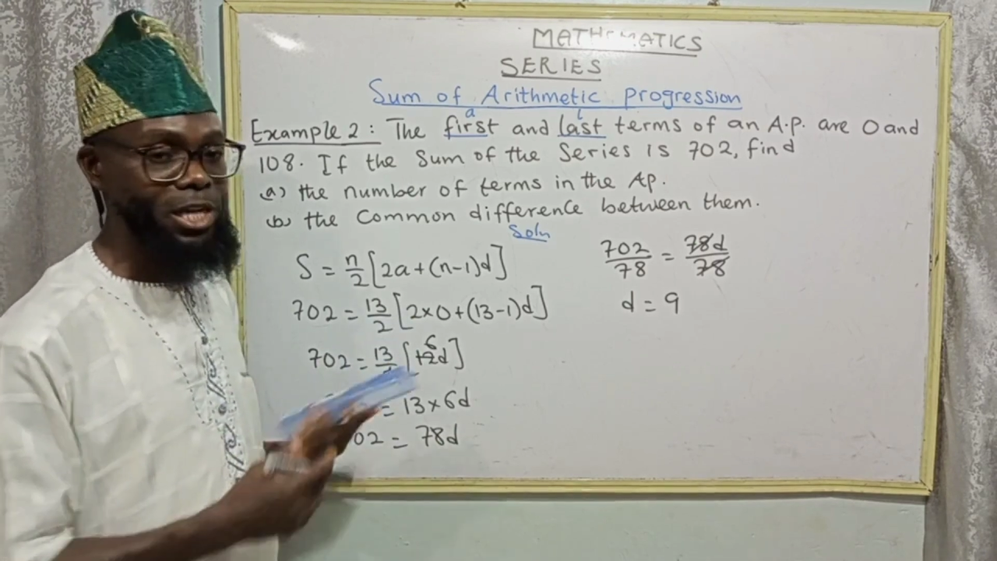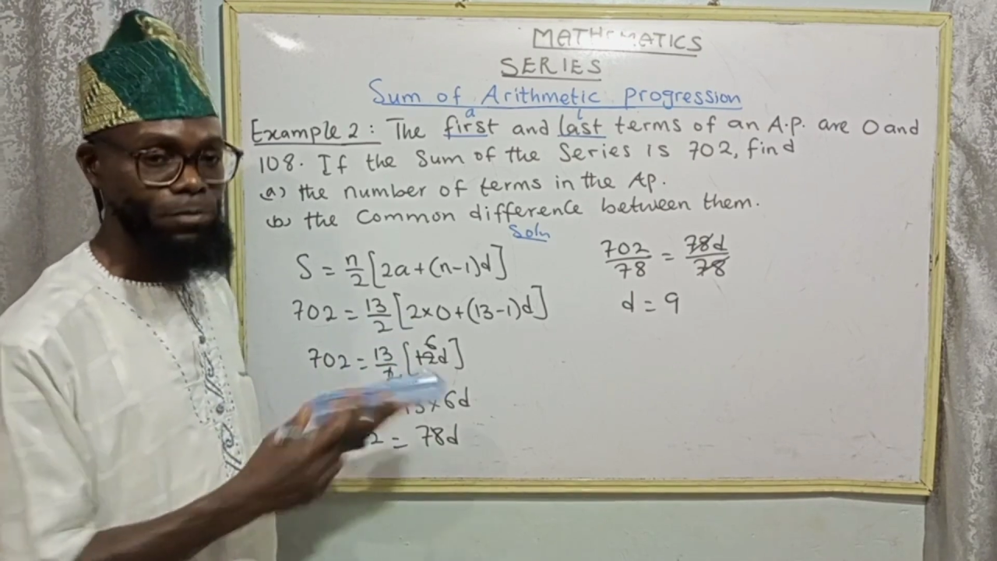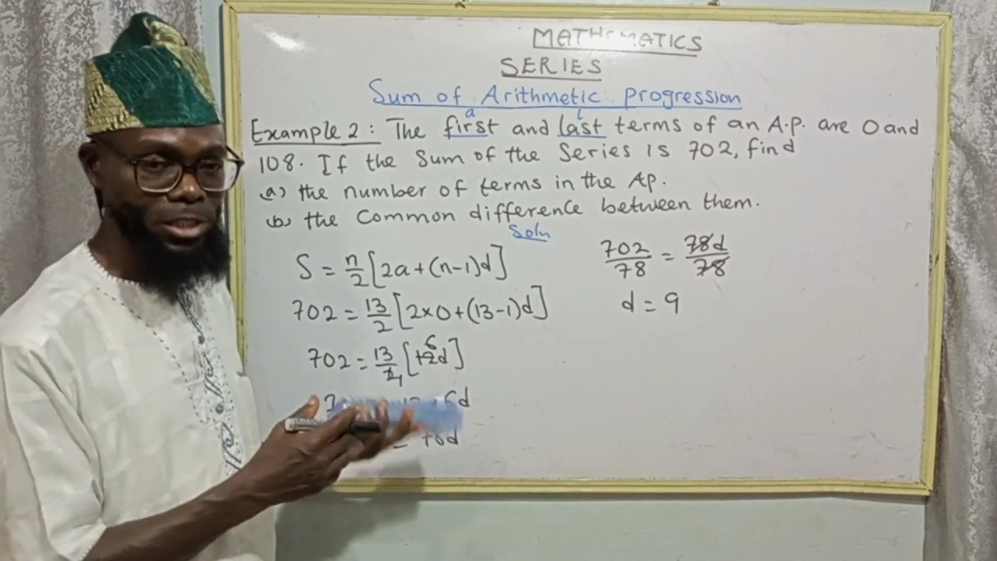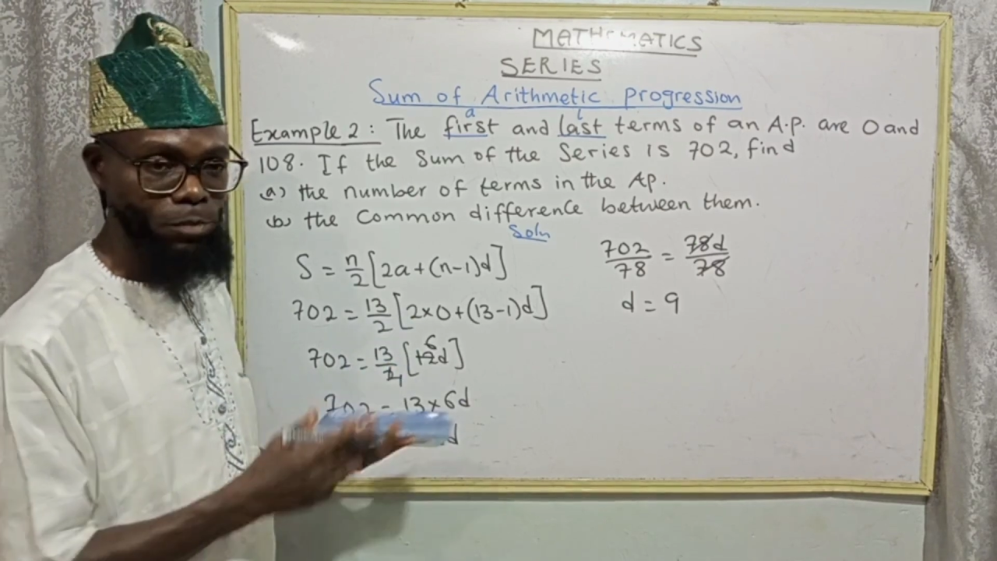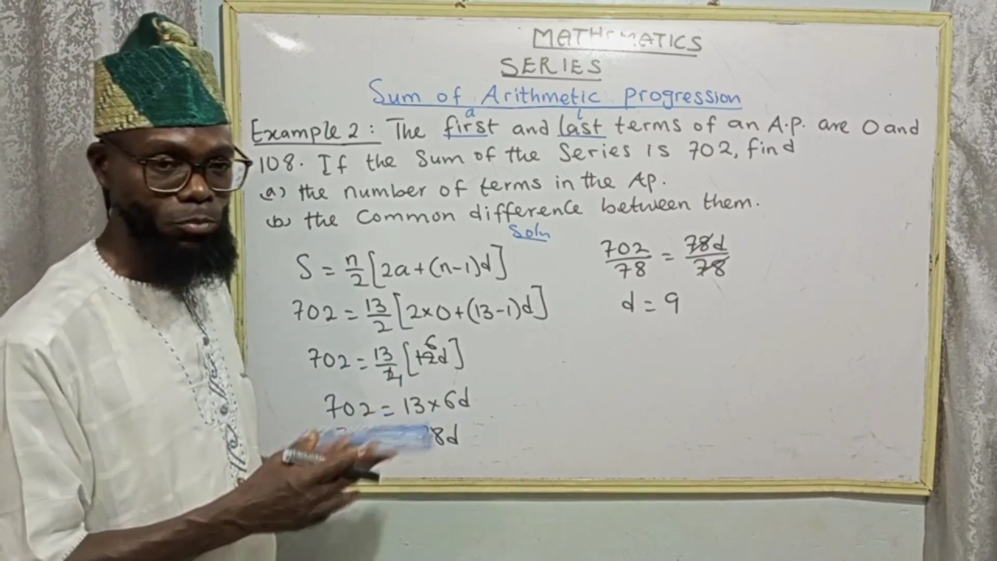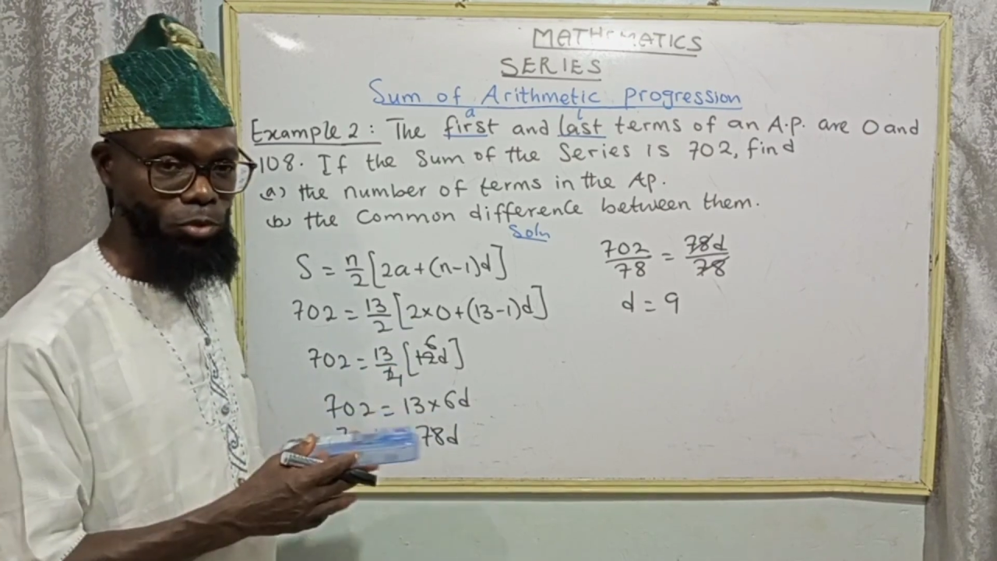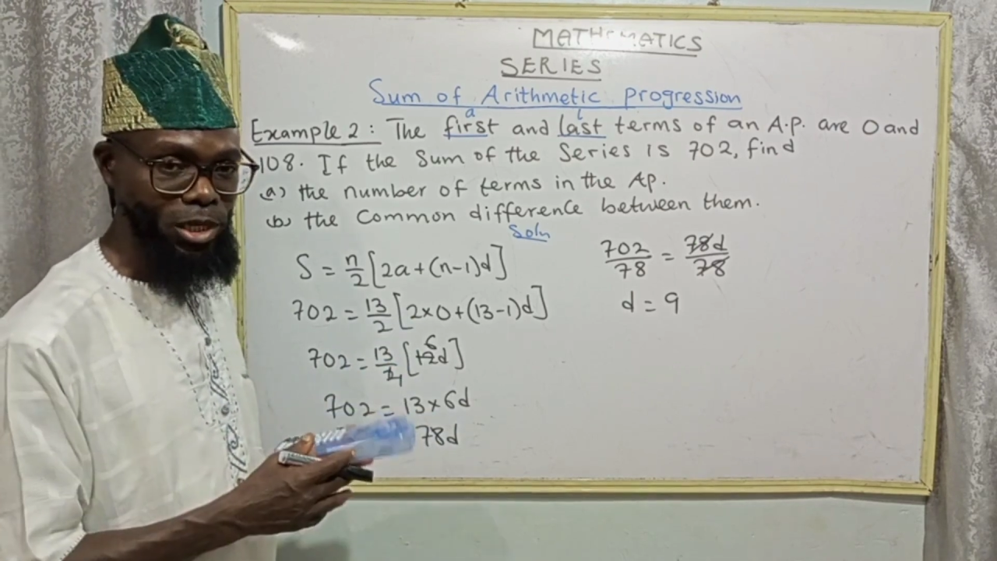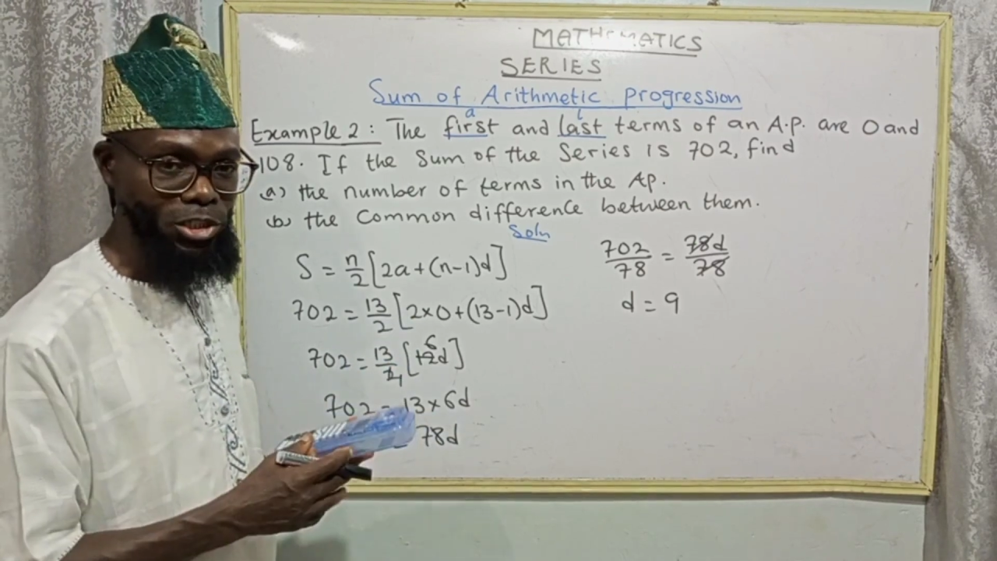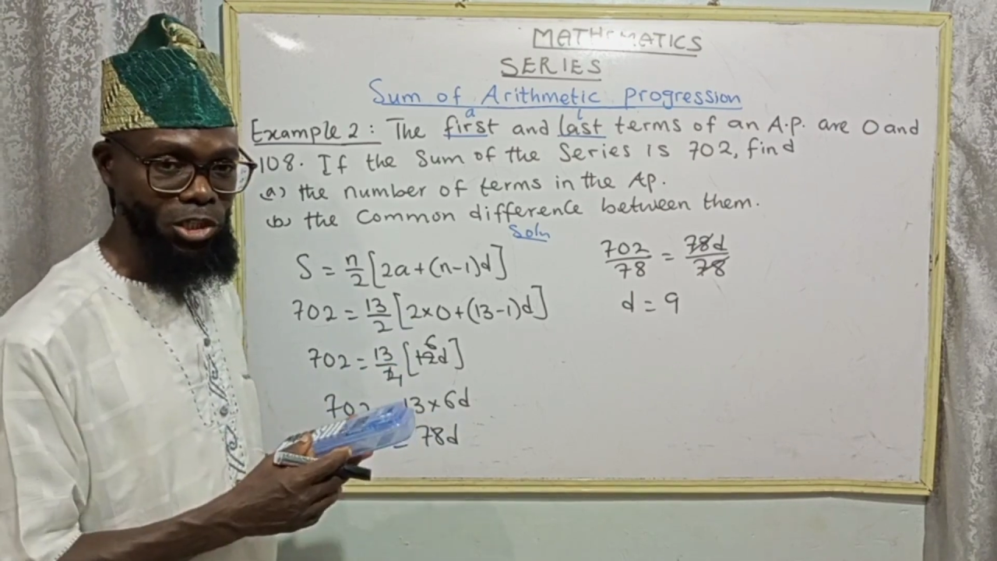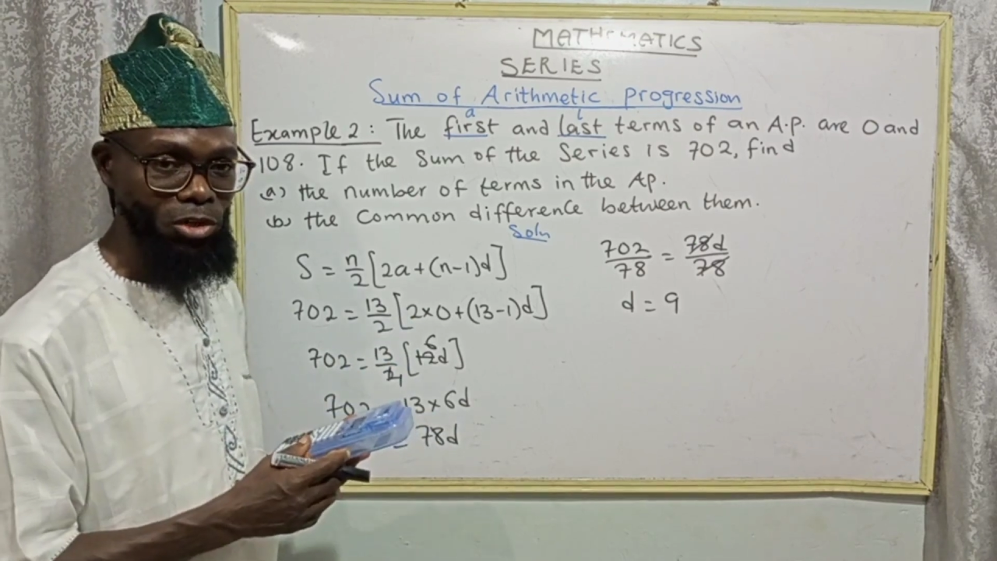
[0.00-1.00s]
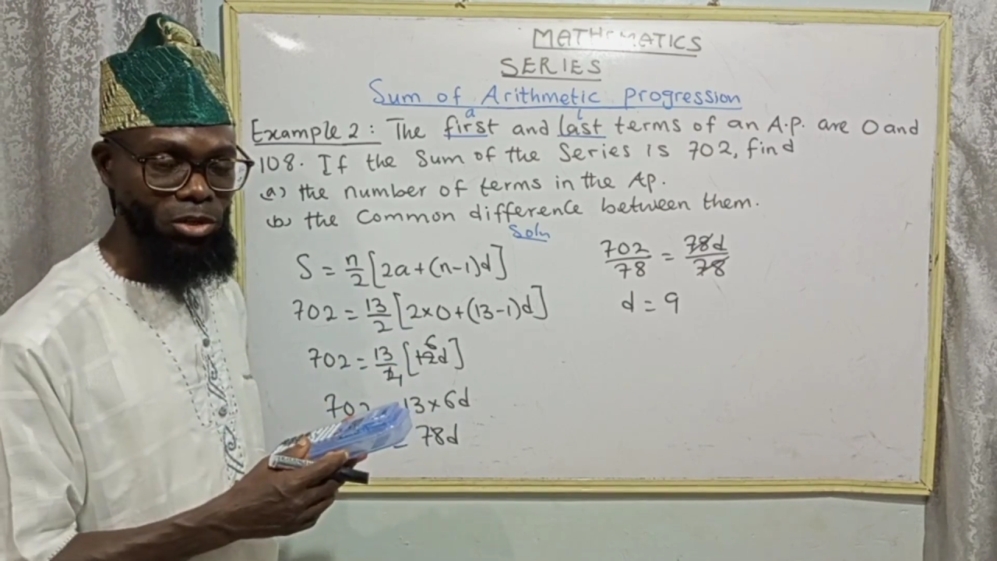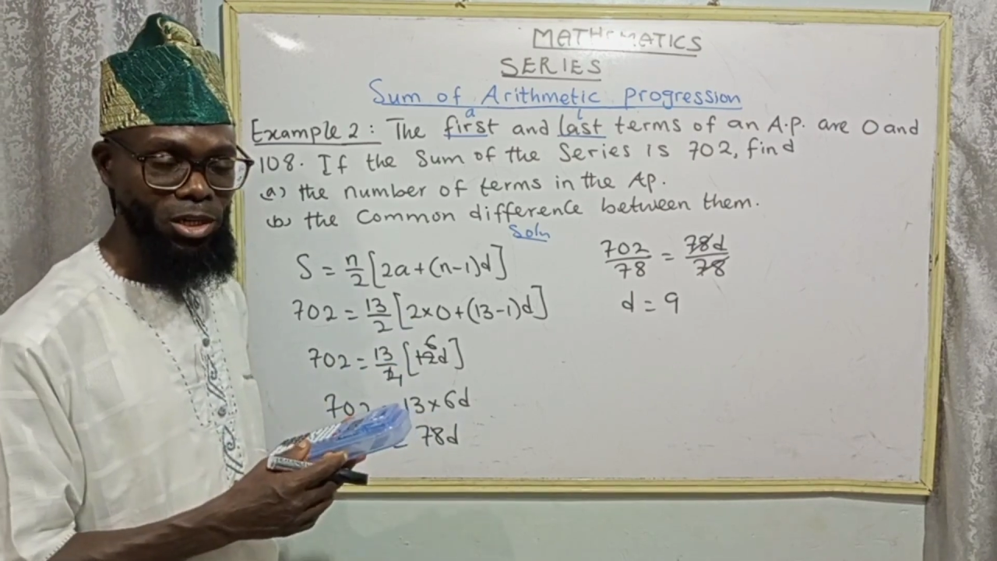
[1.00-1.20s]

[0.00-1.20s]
arithmetic progression